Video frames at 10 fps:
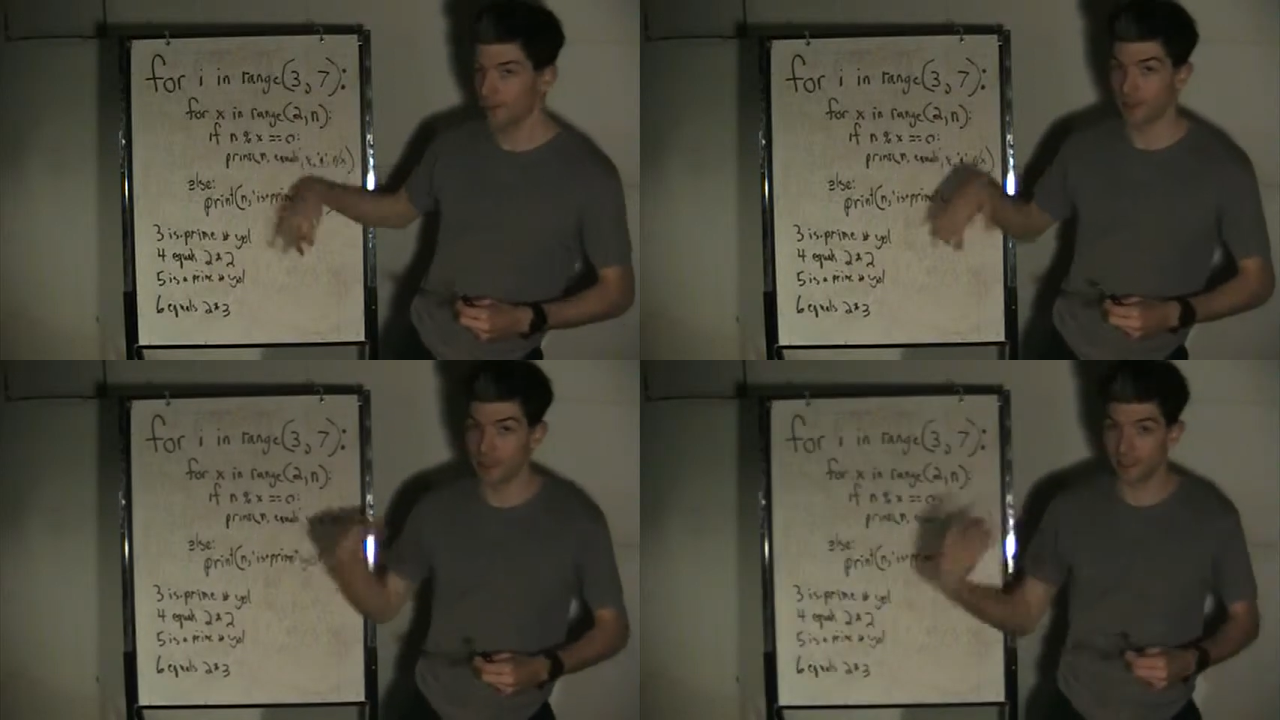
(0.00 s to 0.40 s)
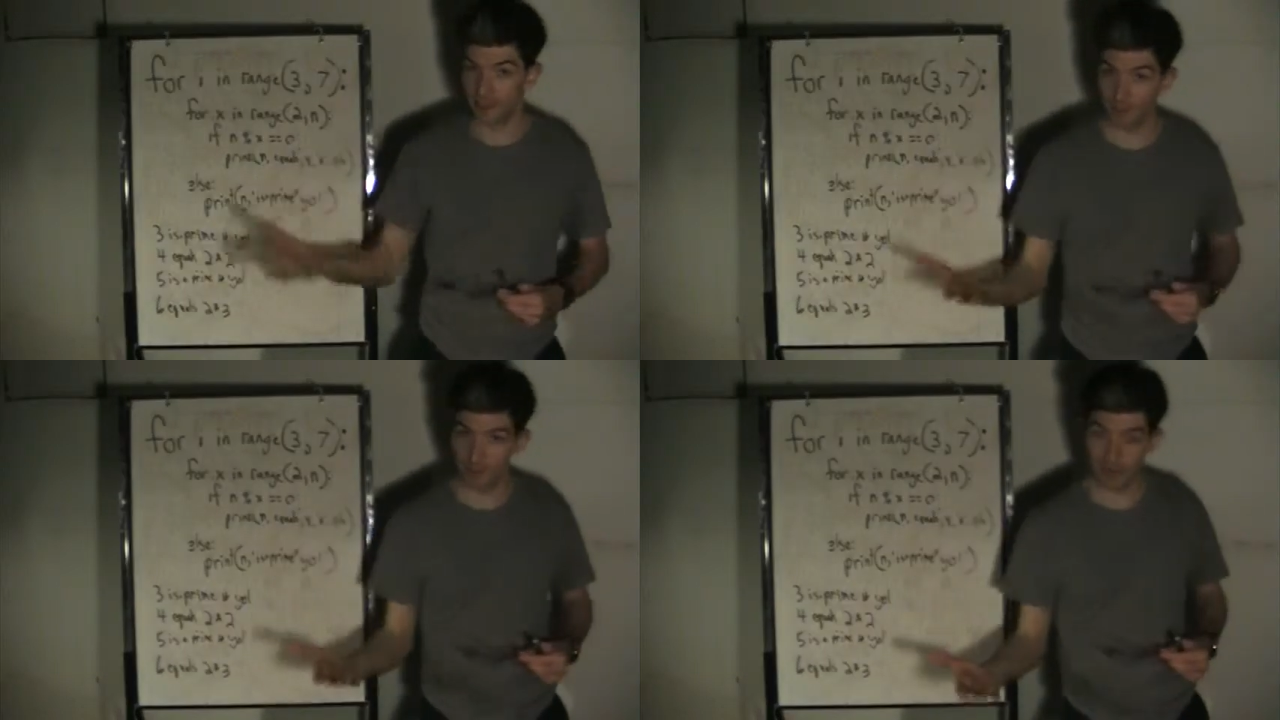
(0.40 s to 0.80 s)
Means
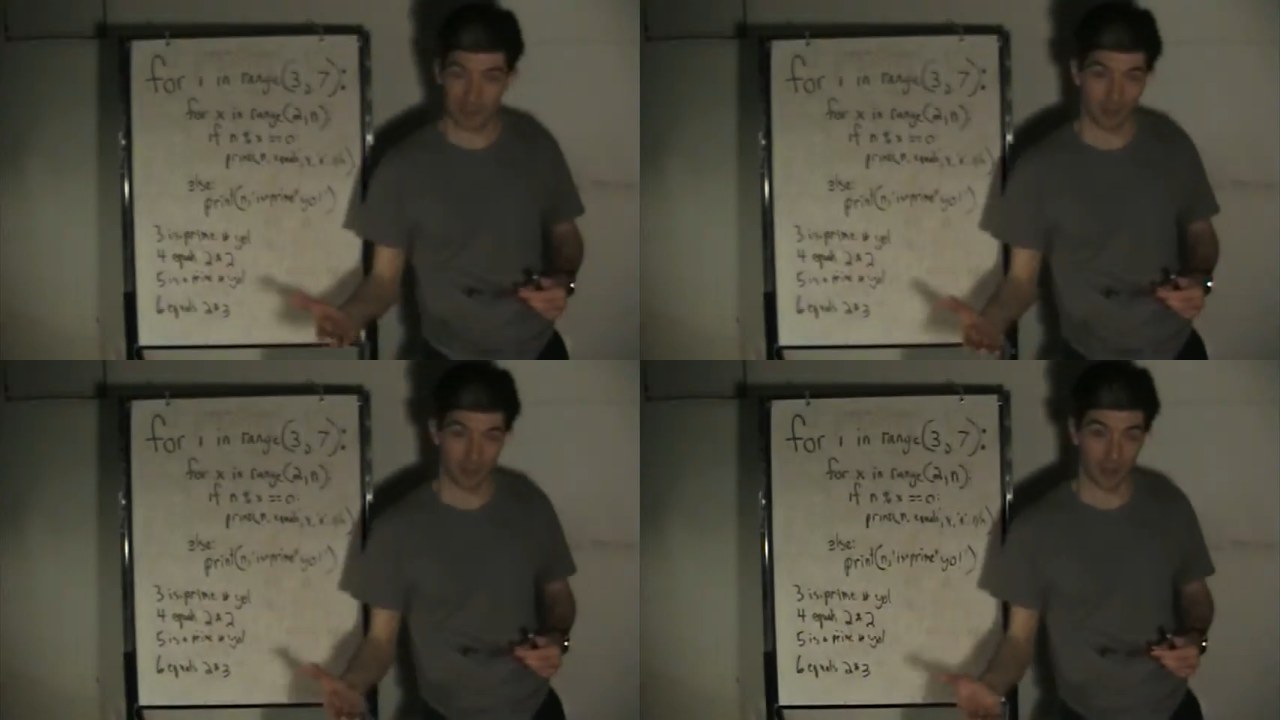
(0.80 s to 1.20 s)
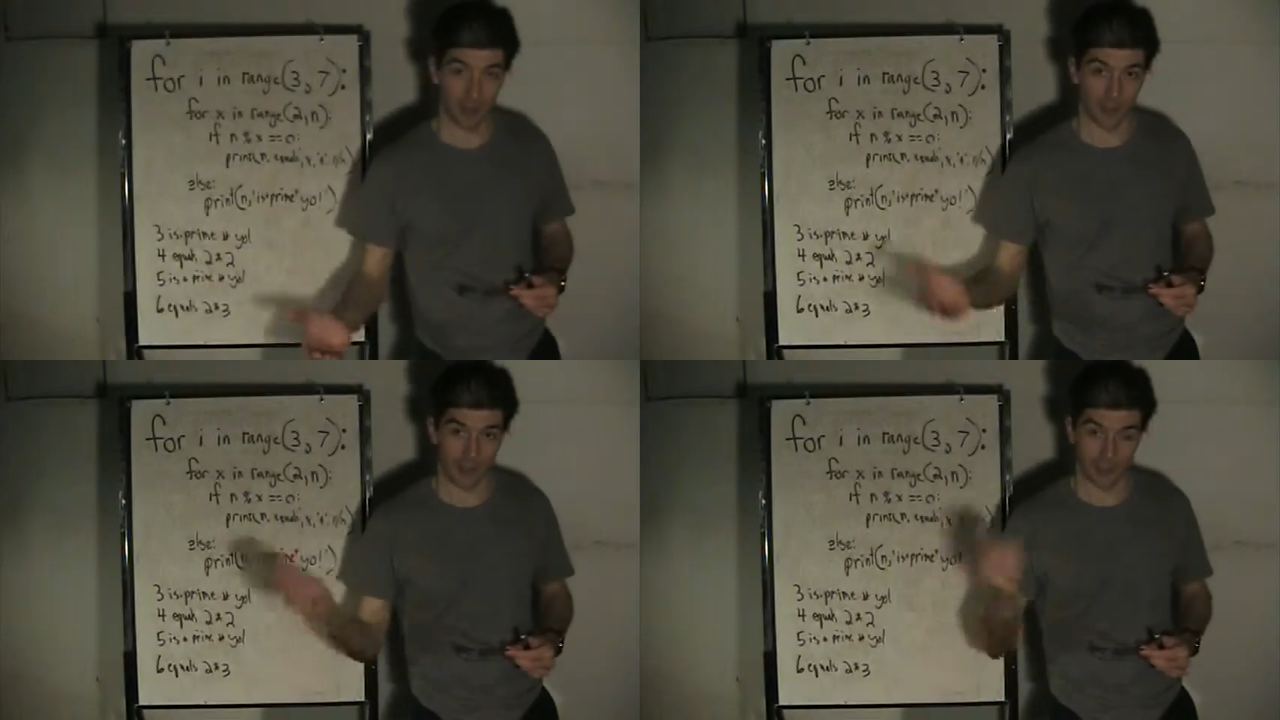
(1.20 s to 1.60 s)
divisible by something
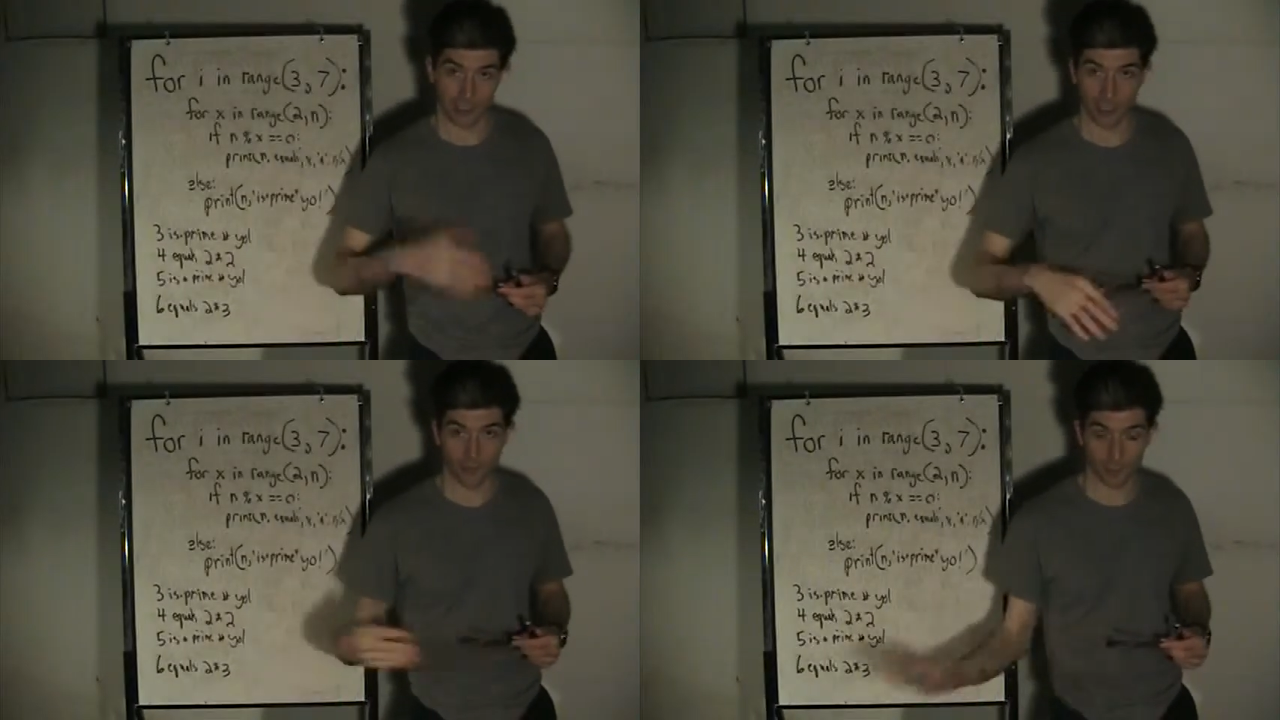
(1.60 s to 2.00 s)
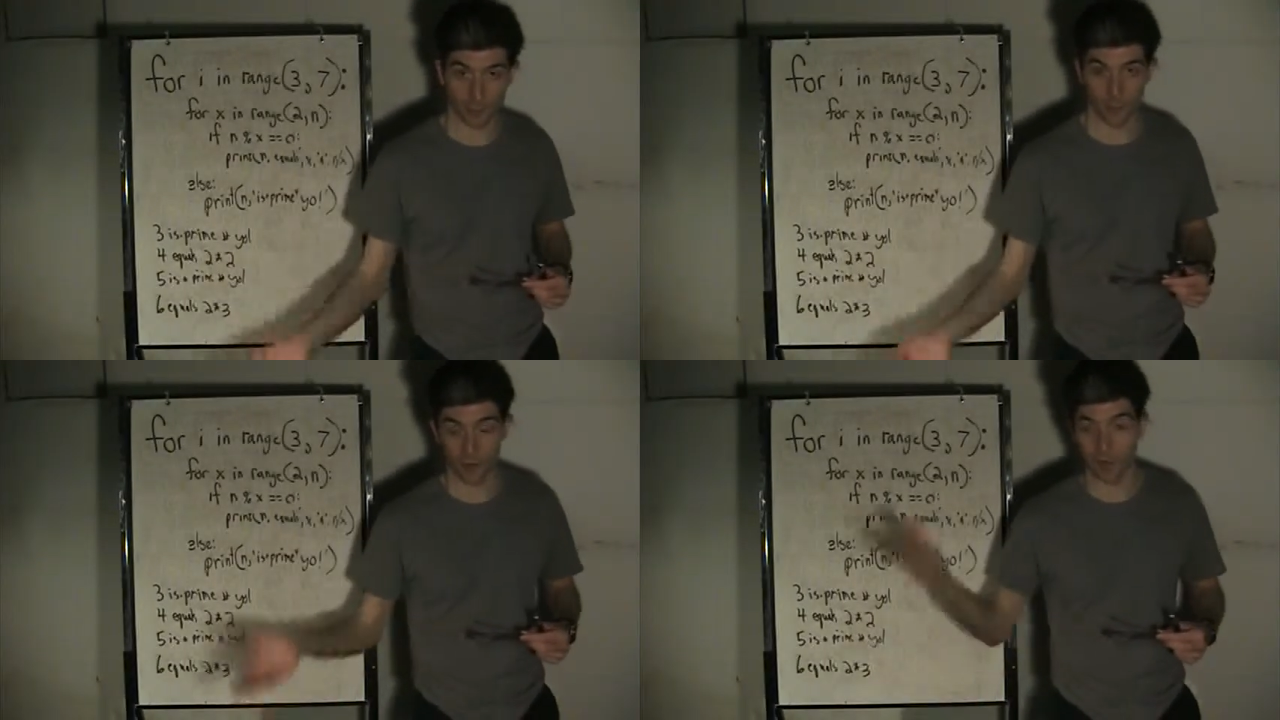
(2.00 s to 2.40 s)
other than itself, or
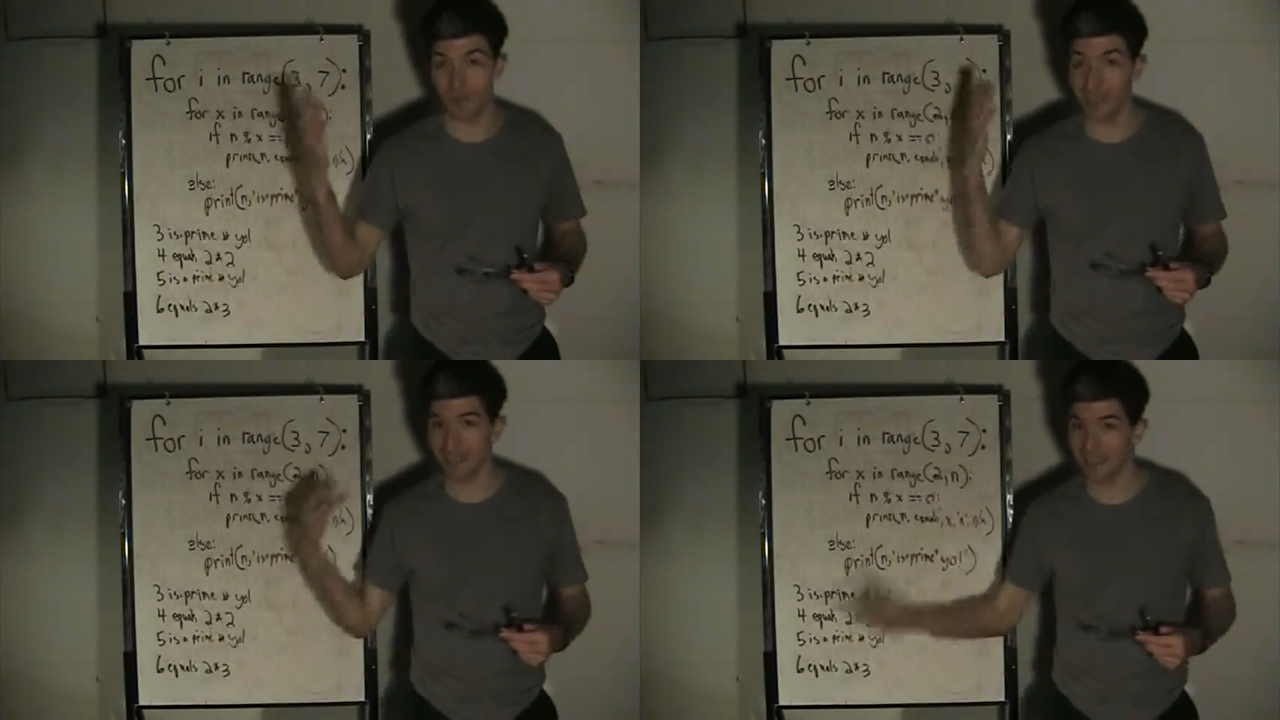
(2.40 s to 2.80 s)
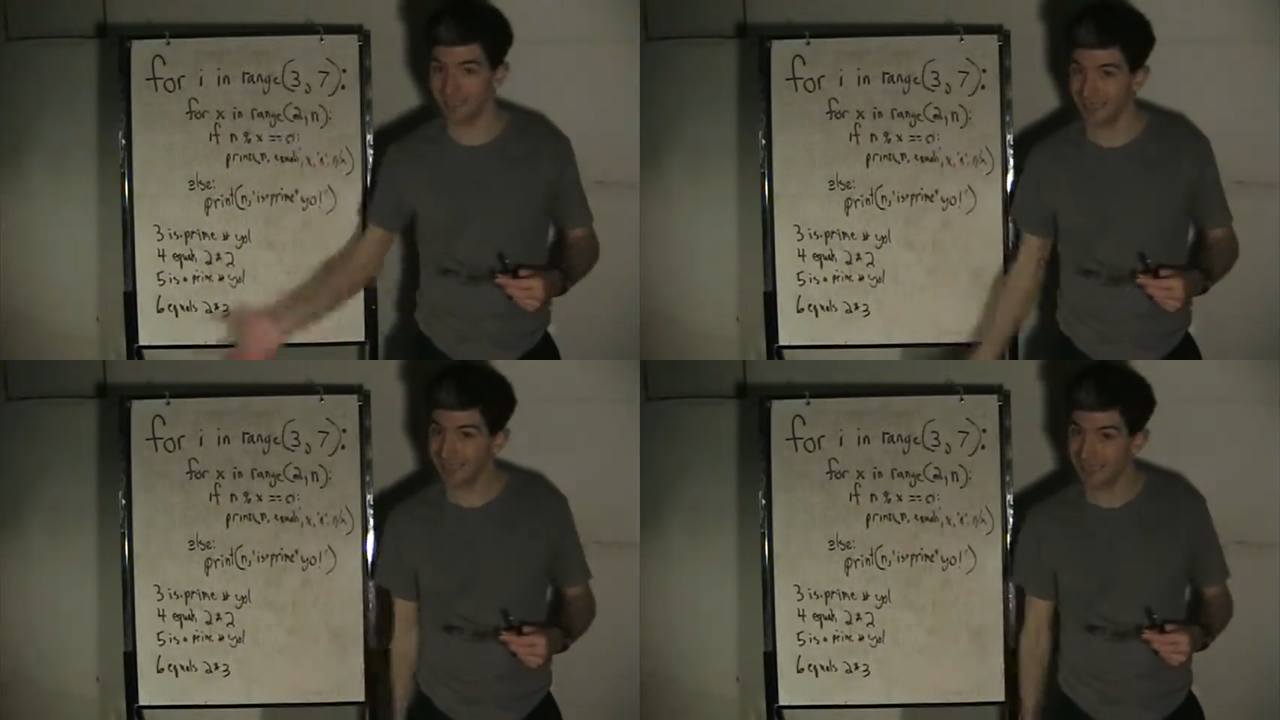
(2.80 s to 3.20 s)
1, which means that
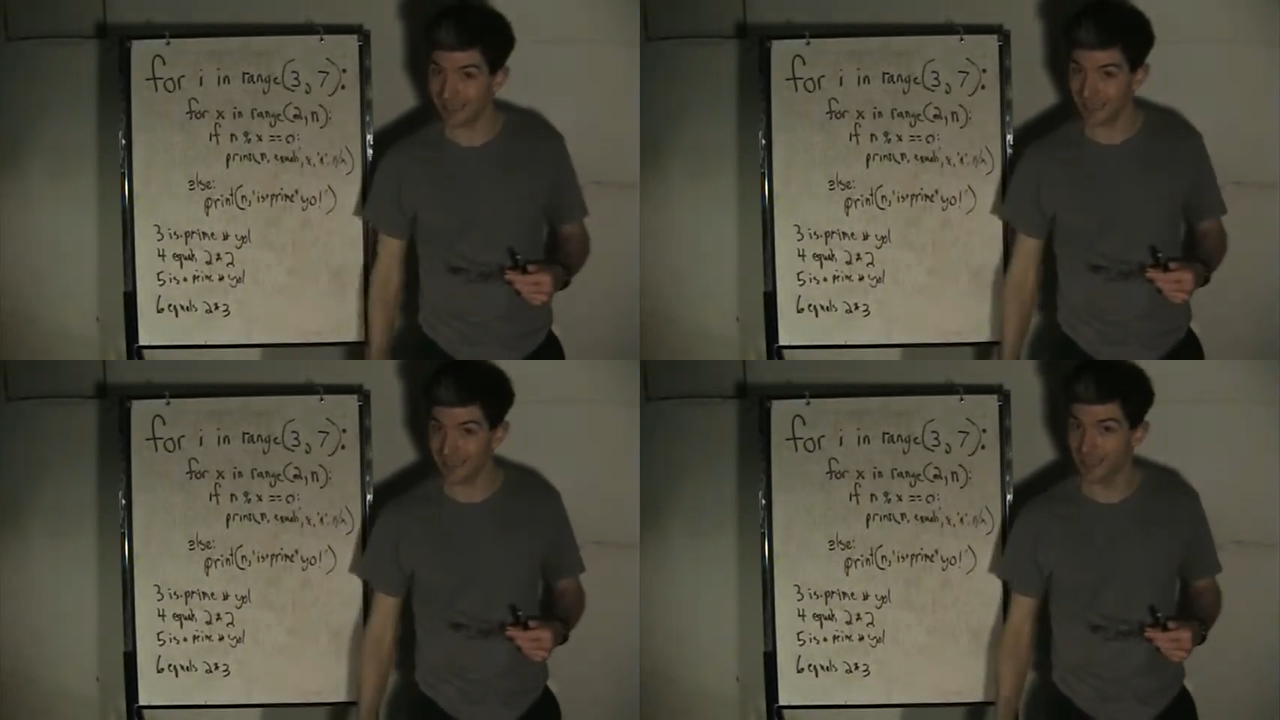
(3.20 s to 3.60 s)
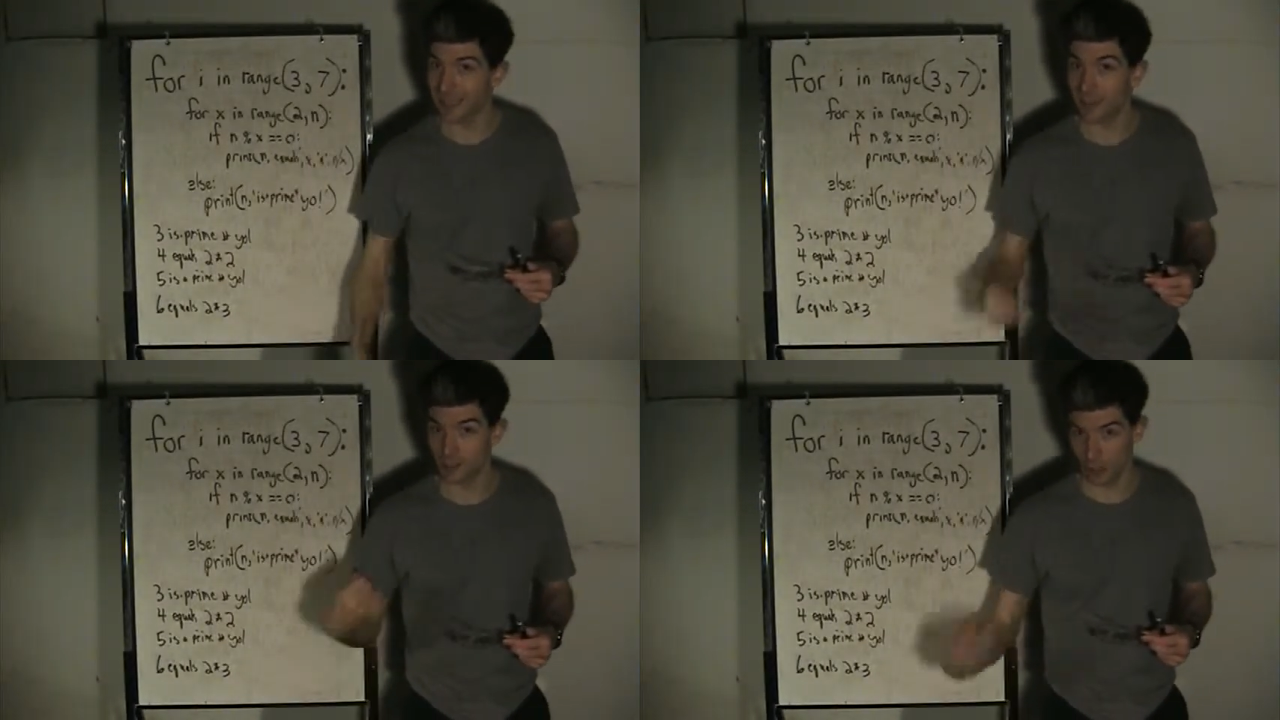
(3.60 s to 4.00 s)
it
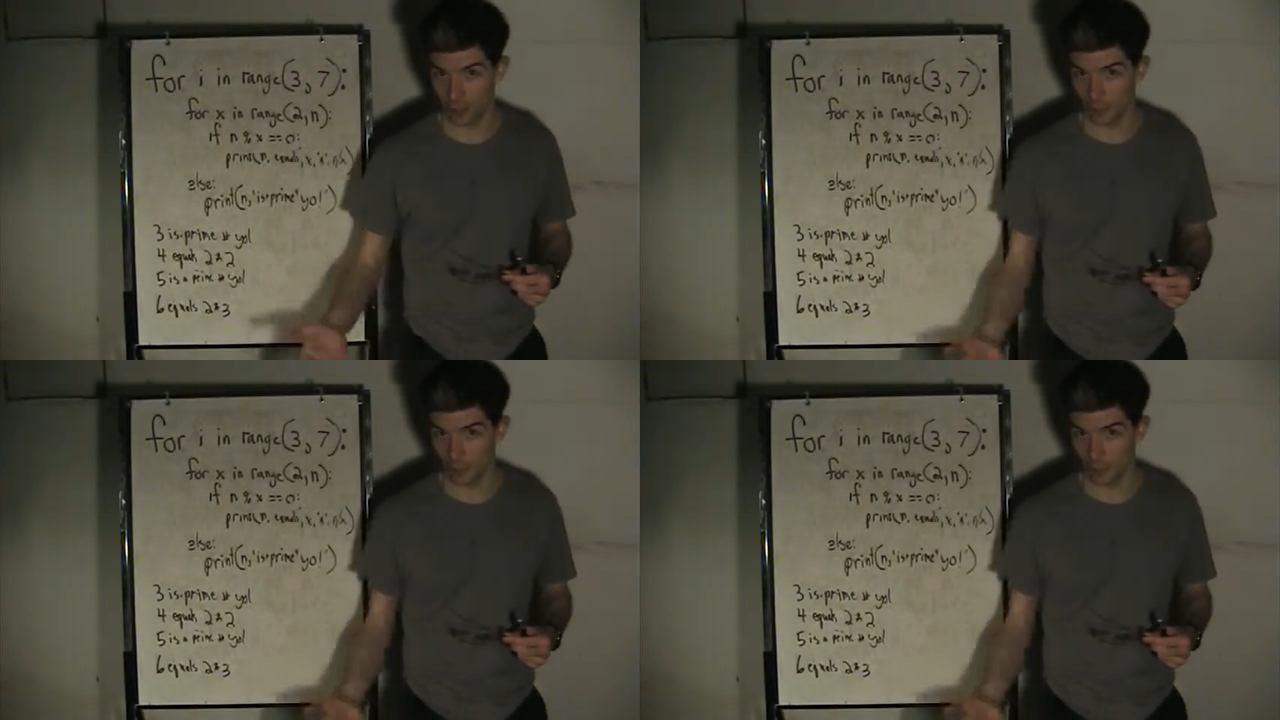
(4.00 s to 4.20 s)
is not a